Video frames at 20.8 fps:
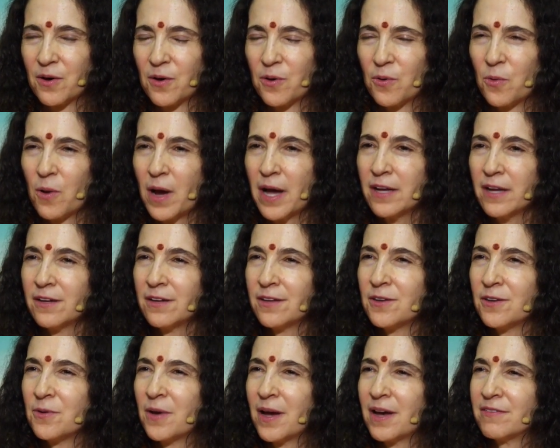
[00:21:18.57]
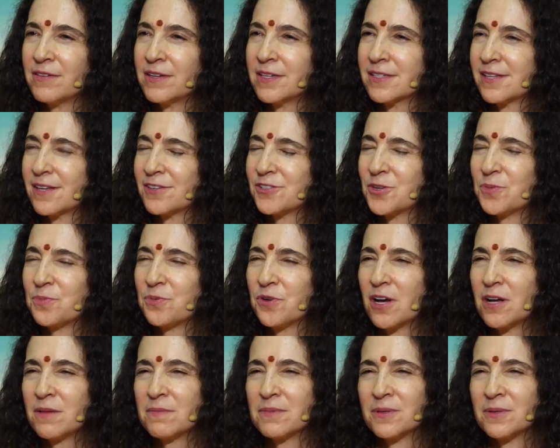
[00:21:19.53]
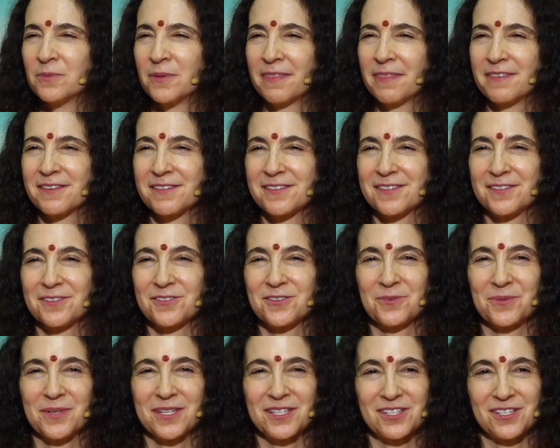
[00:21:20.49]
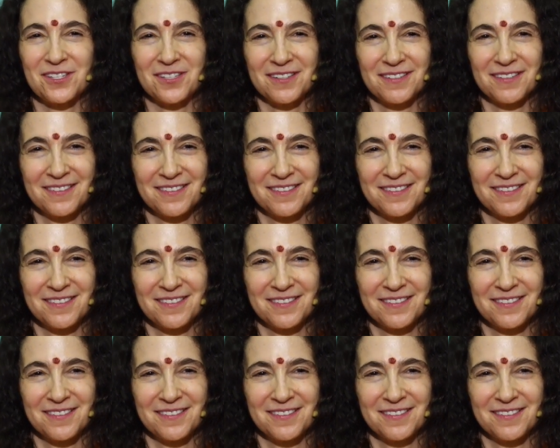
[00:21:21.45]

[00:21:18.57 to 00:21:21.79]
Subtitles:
why are you having such a problem with this situation?